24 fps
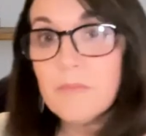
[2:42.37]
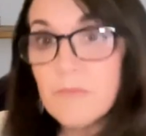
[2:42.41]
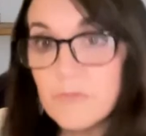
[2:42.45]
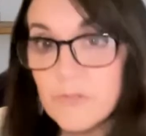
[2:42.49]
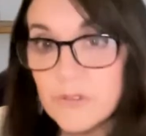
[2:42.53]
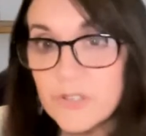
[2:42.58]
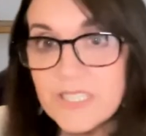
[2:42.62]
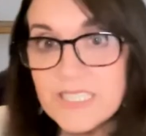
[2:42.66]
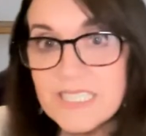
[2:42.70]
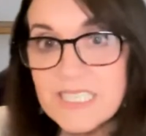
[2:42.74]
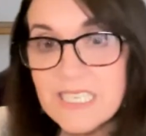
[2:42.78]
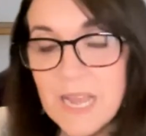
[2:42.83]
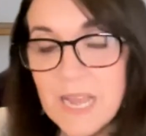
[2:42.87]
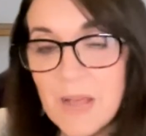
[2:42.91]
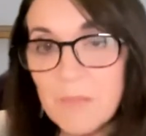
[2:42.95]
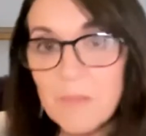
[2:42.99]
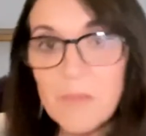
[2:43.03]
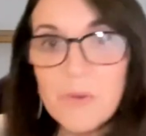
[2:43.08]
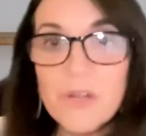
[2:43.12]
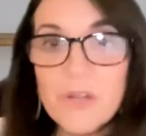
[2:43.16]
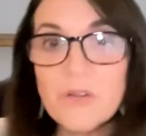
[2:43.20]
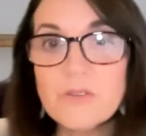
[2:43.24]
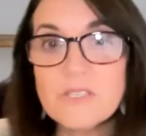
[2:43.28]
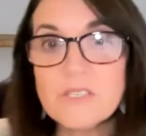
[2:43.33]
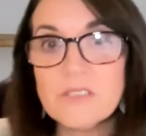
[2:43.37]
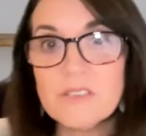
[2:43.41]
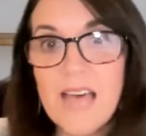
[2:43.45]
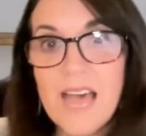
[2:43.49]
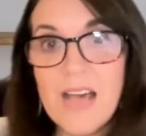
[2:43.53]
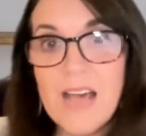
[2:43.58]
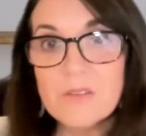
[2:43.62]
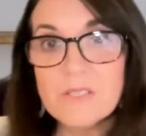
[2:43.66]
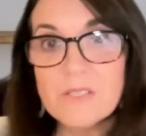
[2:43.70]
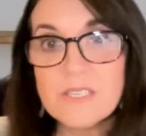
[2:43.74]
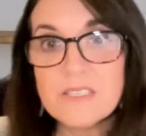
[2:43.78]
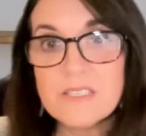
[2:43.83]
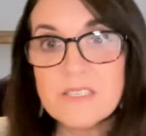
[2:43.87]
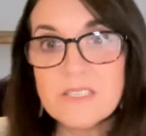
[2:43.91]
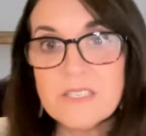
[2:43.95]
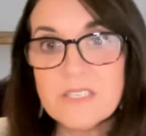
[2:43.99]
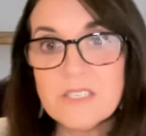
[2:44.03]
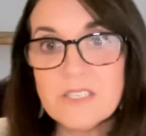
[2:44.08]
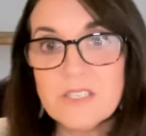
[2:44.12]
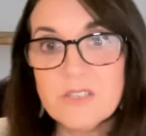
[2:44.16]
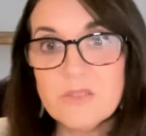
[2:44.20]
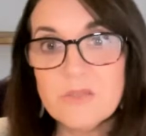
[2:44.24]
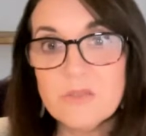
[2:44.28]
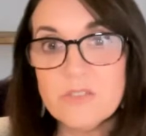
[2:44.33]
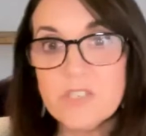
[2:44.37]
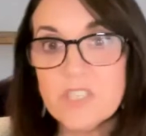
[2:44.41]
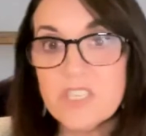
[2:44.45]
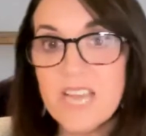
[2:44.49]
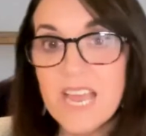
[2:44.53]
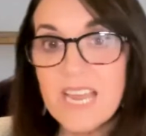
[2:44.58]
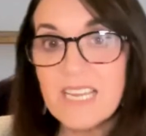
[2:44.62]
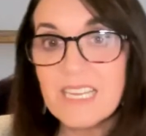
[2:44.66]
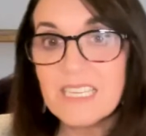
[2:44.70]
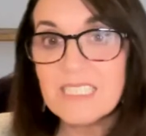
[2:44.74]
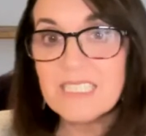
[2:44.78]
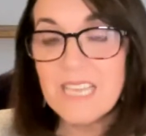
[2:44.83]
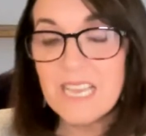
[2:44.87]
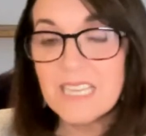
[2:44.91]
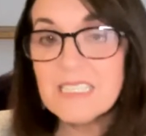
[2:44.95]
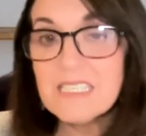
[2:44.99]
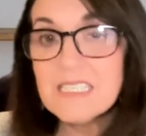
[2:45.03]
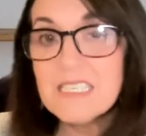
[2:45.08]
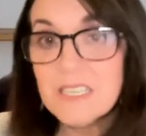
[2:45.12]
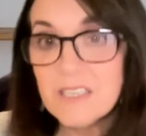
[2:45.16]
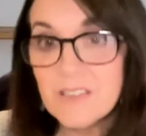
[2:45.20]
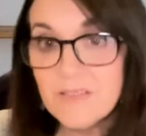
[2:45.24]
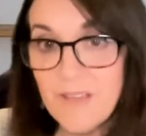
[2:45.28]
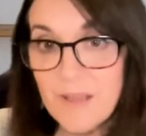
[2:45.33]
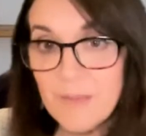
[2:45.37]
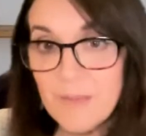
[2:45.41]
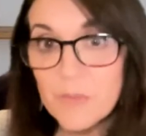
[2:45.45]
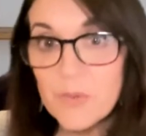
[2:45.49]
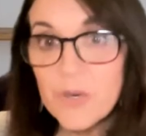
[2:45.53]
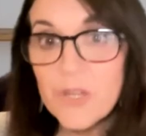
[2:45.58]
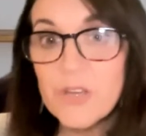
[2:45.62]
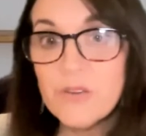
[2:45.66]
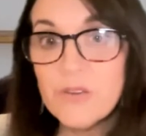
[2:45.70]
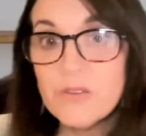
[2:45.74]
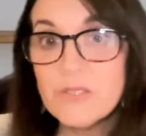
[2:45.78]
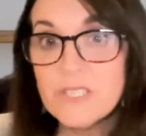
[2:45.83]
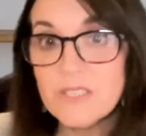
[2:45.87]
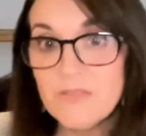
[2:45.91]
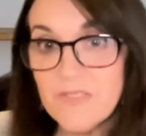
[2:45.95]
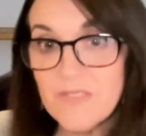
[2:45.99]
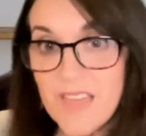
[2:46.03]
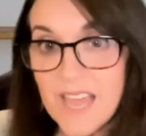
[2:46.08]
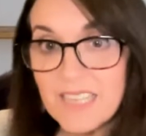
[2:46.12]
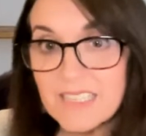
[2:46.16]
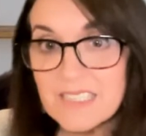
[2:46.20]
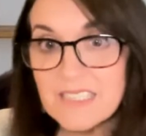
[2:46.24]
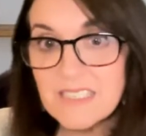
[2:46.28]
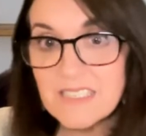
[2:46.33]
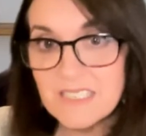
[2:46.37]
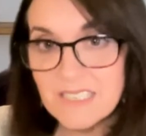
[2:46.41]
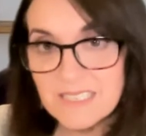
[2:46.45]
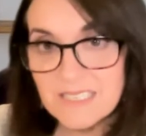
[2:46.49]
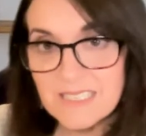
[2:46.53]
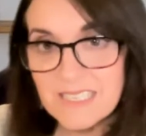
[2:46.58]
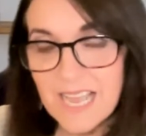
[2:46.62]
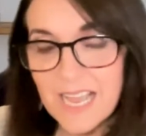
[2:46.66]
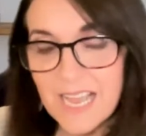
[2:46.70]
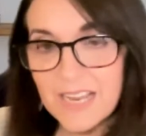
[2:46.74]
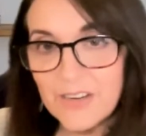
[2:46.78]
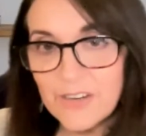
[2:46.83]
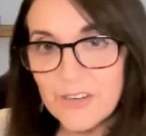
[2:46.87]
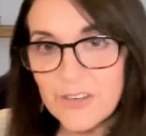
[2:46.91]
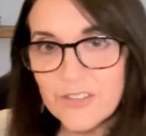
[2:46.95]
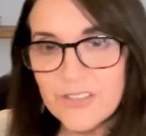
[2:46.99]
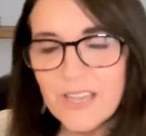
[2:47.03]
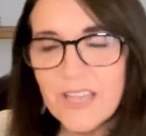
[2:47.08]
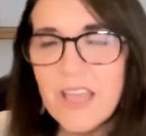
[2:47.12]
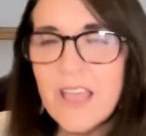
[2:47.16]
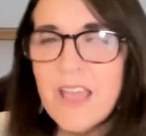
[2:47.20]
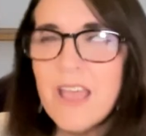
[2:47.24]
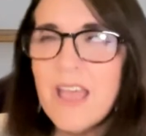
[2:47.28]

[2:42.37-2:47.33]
Freezing embryos allows us to do genetic testing of embryos if that's desired.